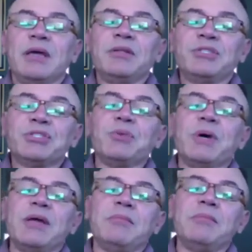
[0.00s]
just
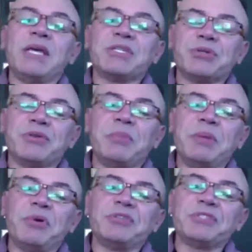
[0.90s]
want to make sure that
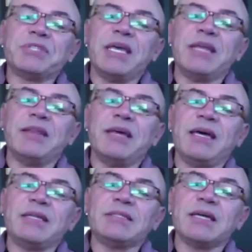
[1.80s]
people understand
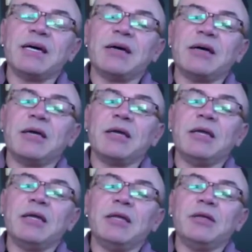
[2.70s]
that
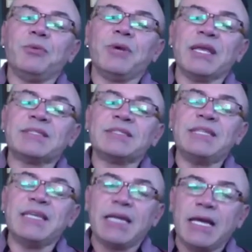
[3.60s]
we're
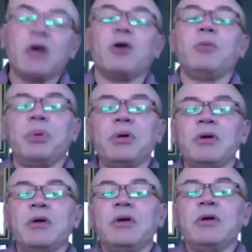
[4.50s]
seeking help
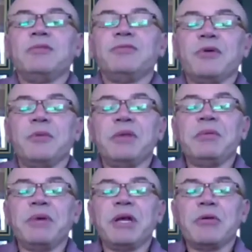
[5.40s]
from
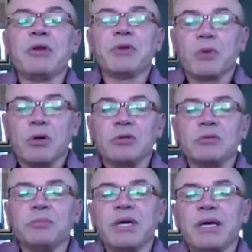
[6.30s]
everybody around the
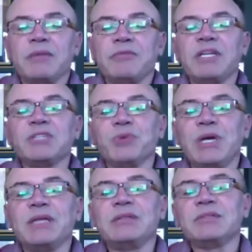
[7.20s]
world, but
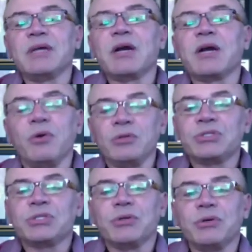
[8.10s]
Venezuelans are
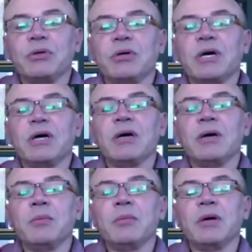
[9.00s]
also
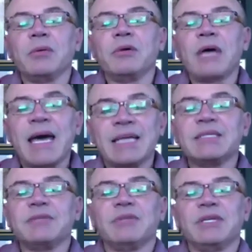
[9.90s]

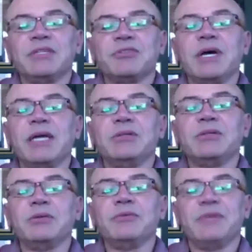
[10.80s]
actively trying
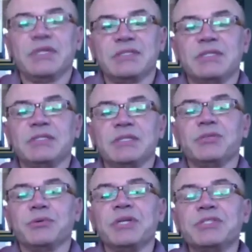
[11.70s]
to fix the
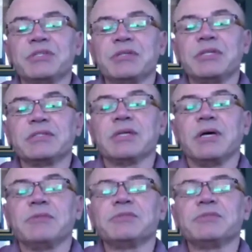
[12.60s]
situation themselves.